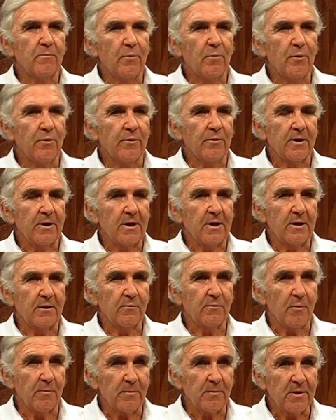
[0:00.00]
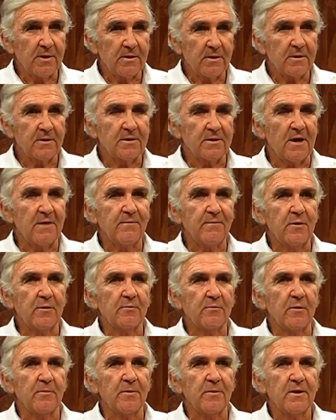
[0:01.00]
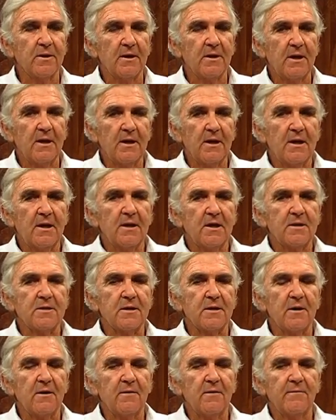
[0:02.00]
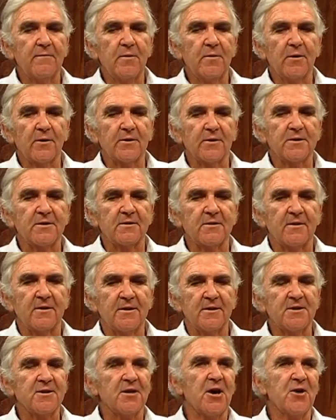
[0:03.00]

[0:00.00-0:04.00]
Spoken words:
more equipment, safety equipment. So if you look, there's